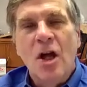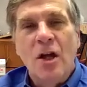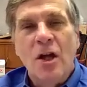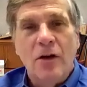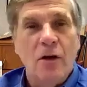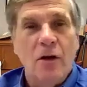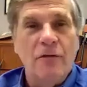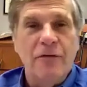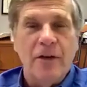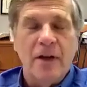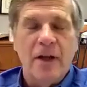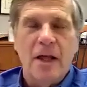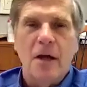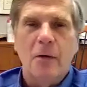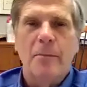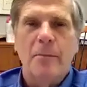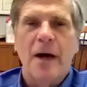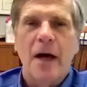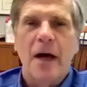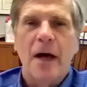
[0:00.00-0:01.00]
Don't forget
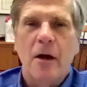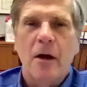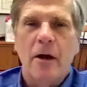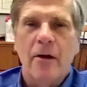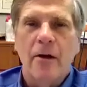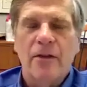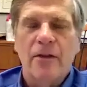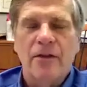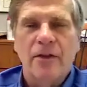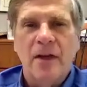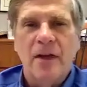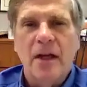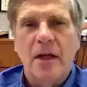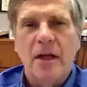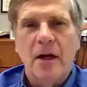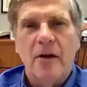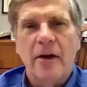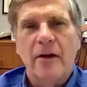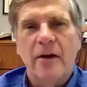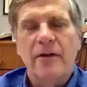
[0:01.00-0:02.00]
about RSV.
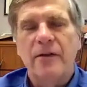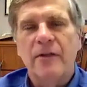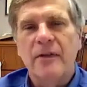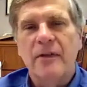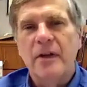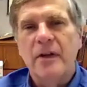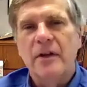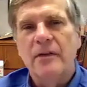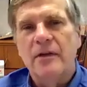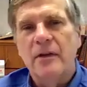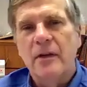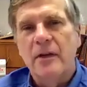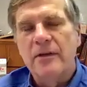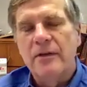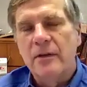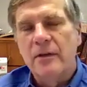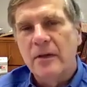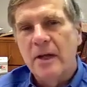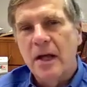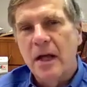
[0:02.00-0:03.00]
RSV is
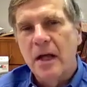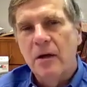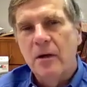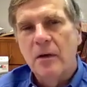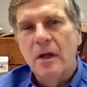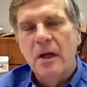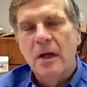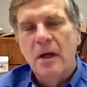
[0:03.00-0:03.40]
also now